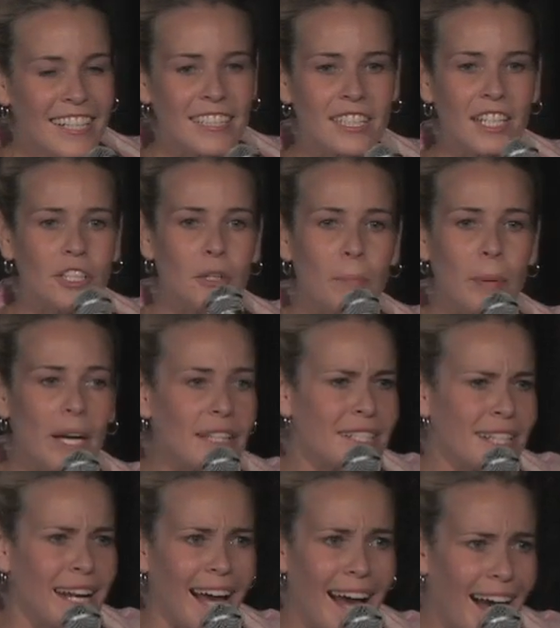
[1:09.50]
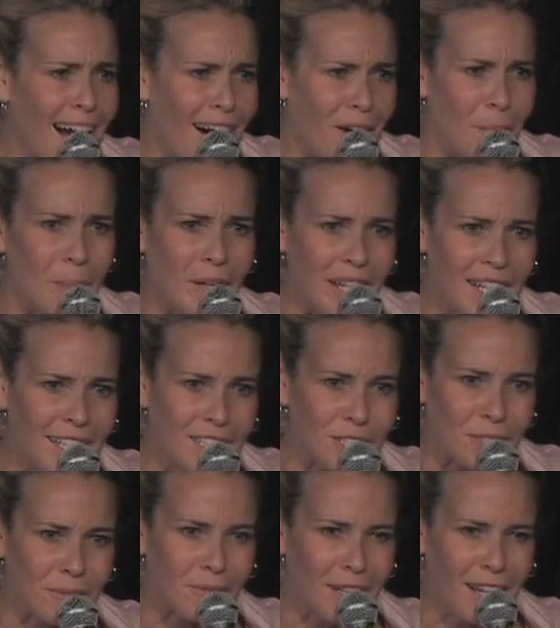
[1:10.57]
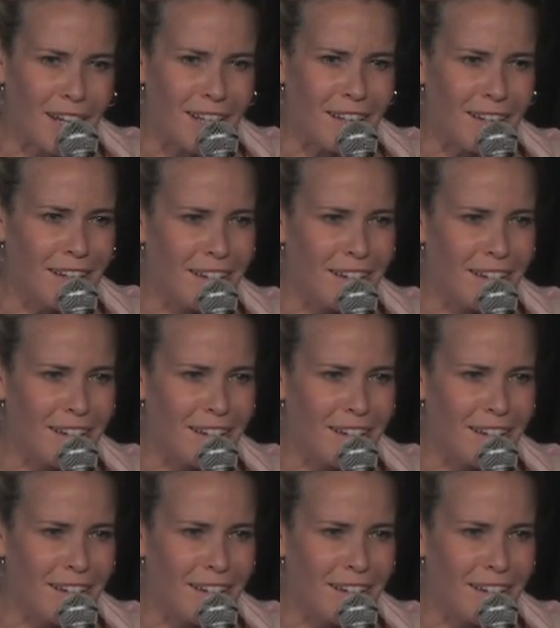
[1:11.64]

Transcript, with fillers: It's like, you picked it out, bitch! What?